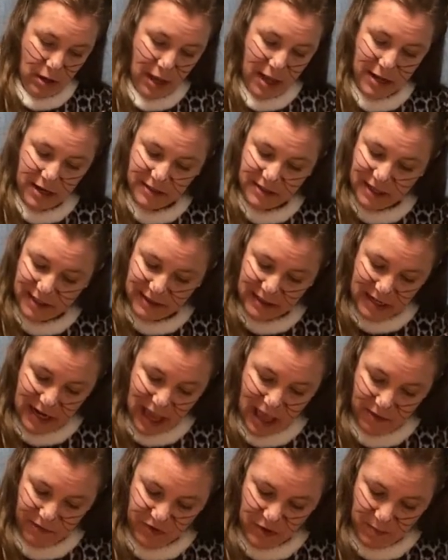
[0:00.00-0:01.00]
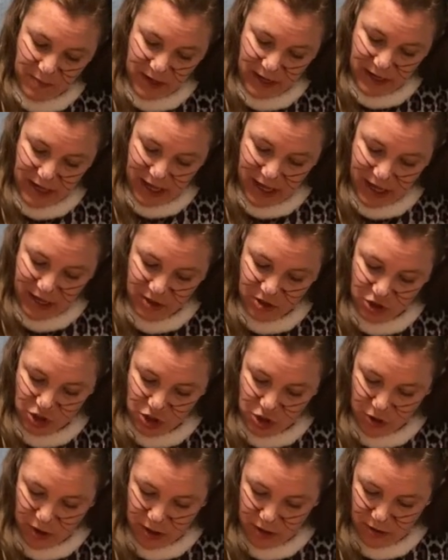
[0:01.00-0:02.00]
and it doesn't have to be an inch.
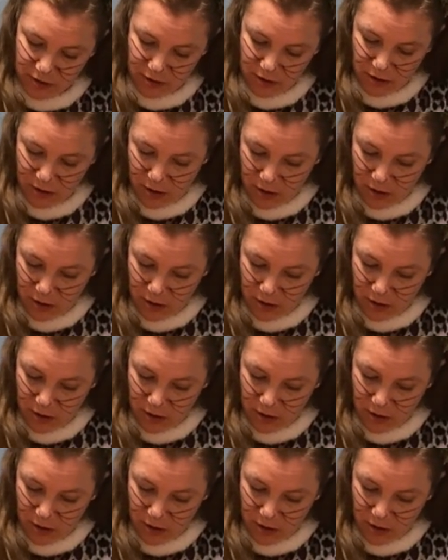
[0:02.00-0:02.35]
You can,